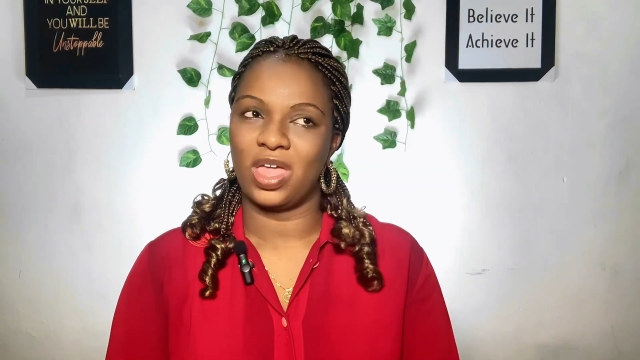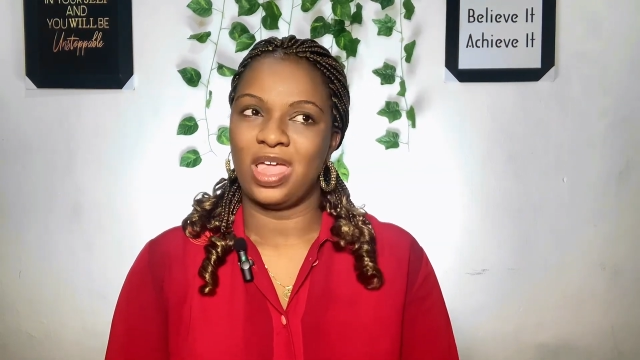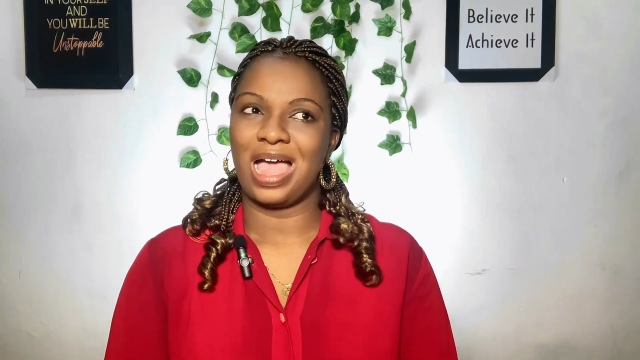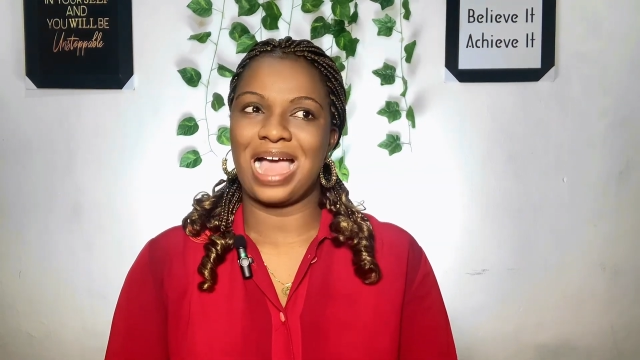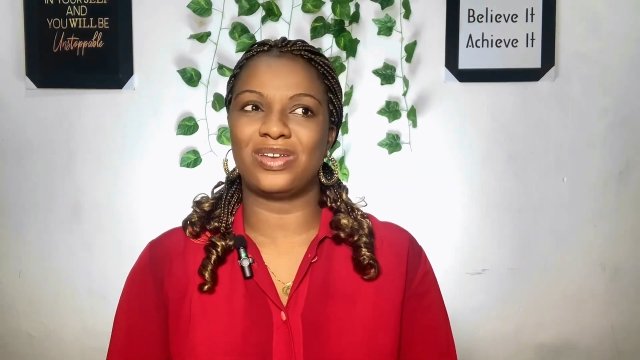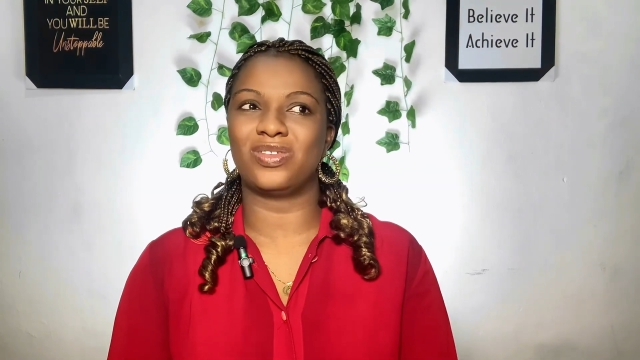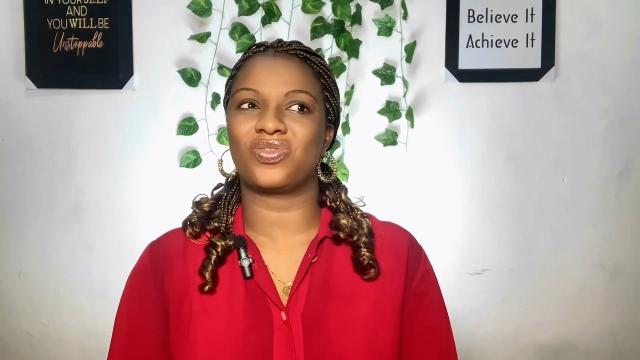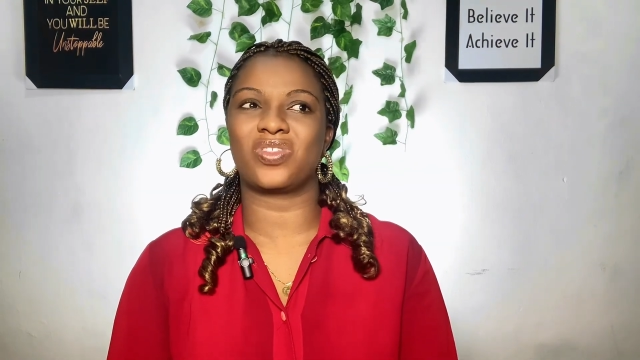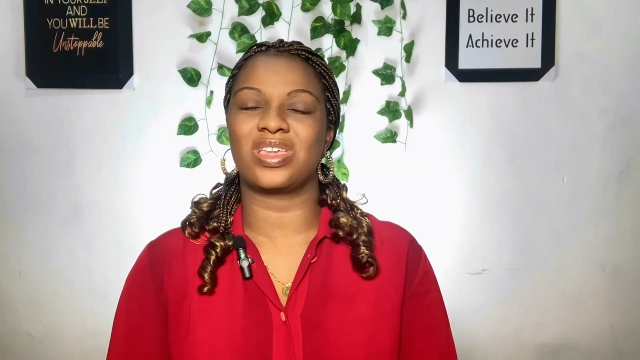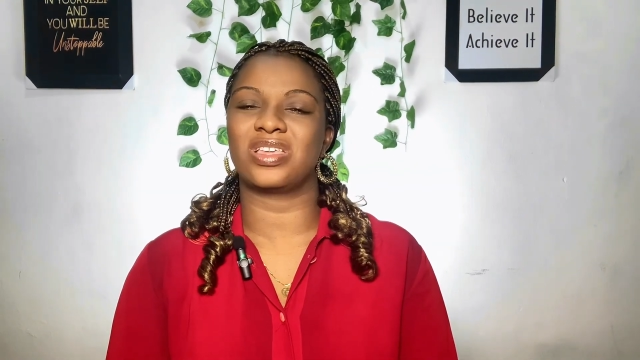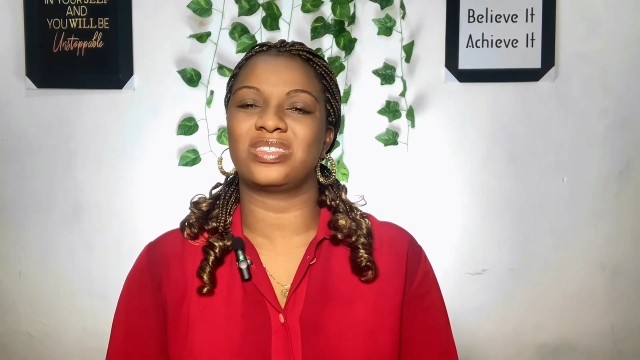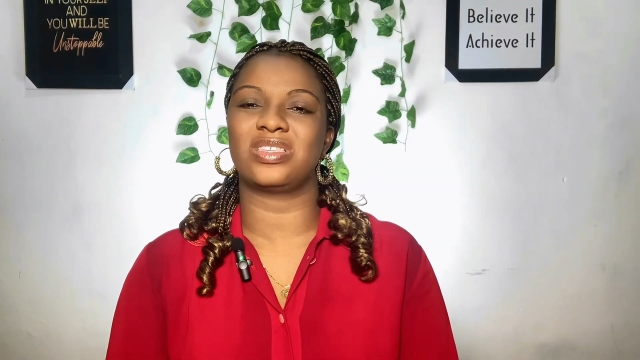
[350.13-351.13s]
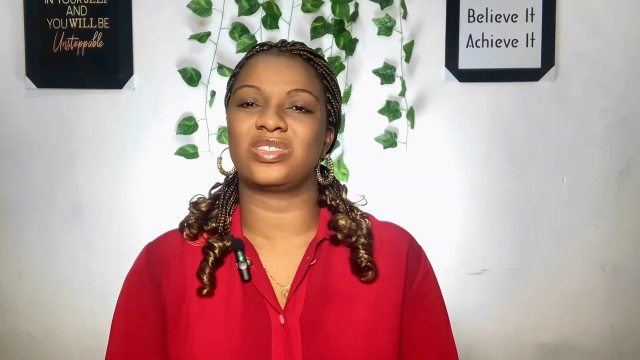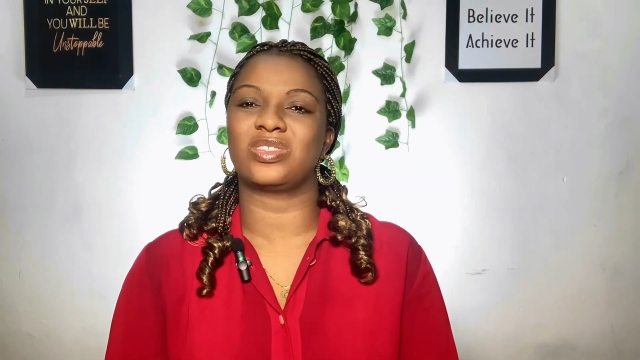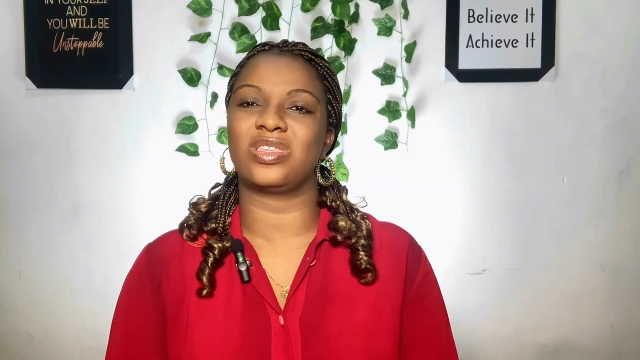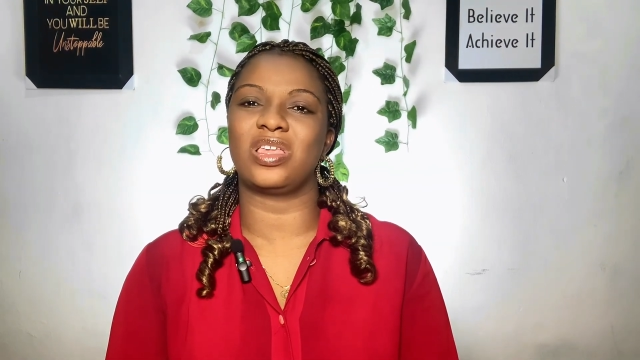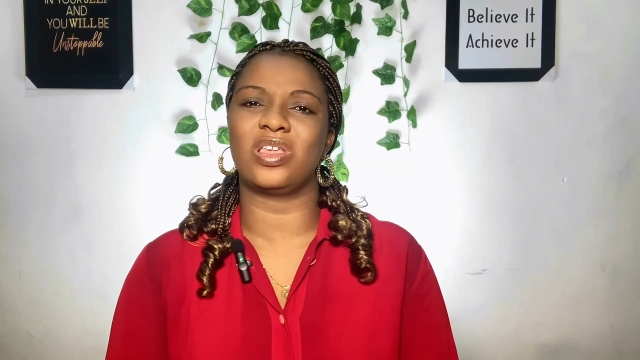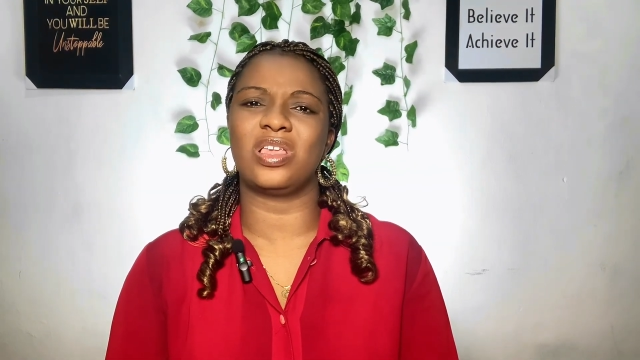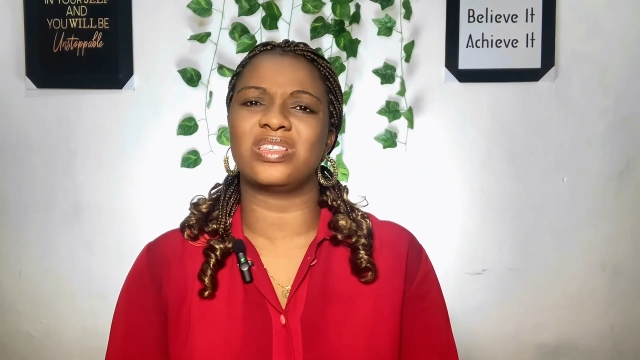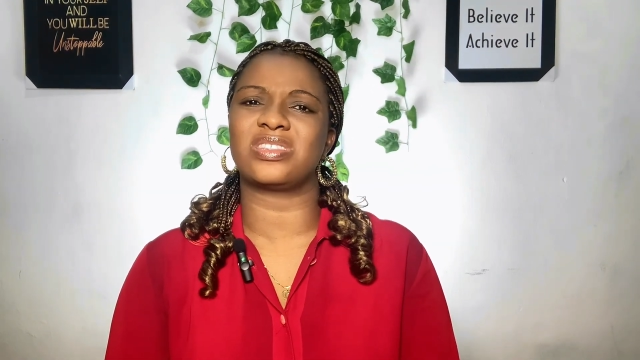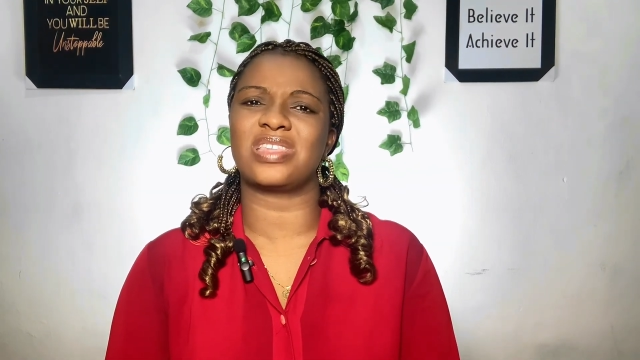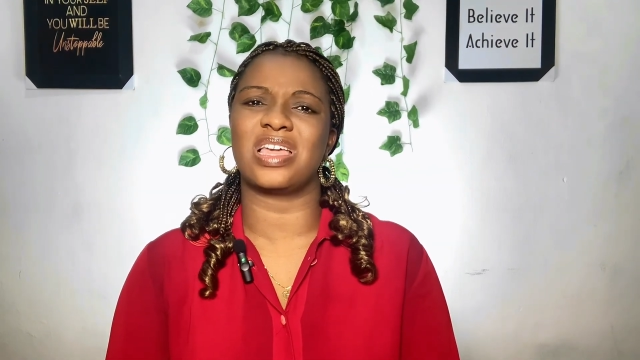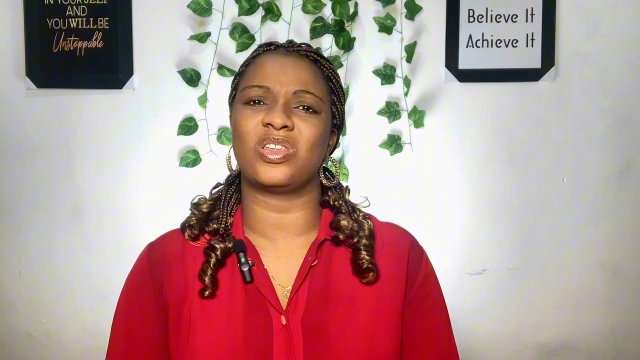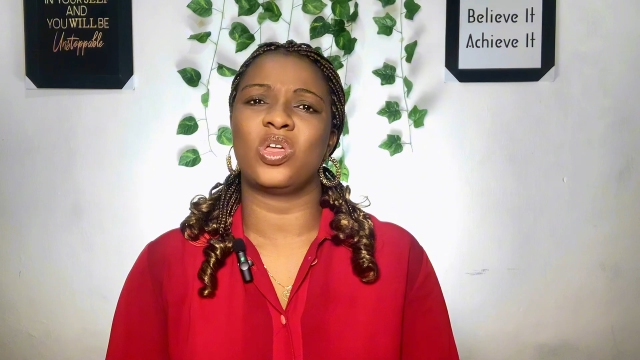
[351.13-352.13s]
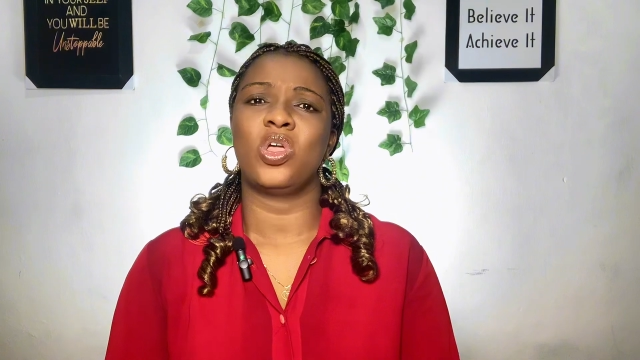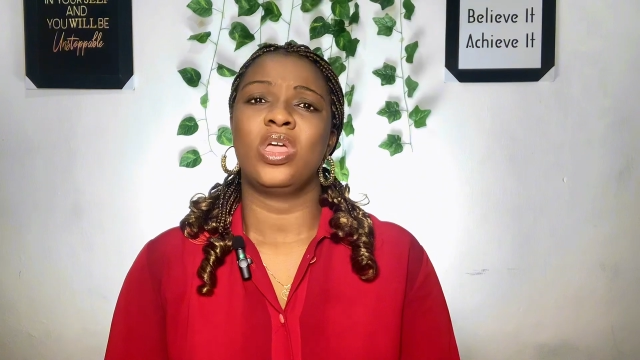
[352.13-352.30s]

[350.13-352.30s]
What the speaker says: I don't think it's a